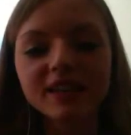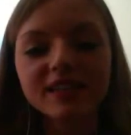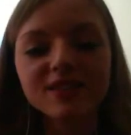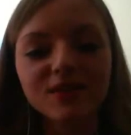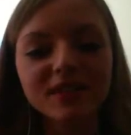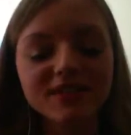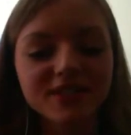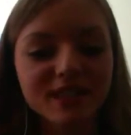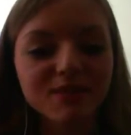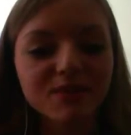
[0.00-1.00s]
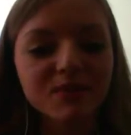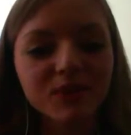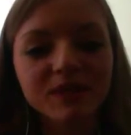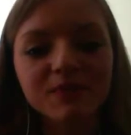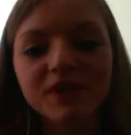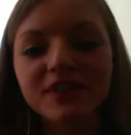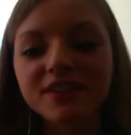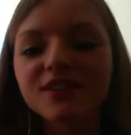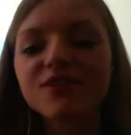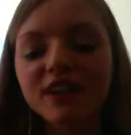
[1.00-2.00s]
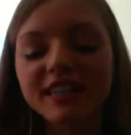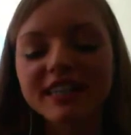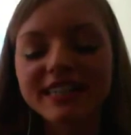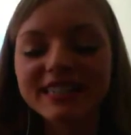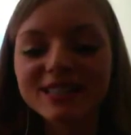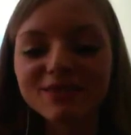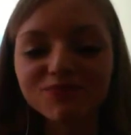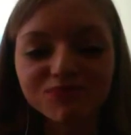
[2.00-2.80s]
So these are some of the preliminary findings.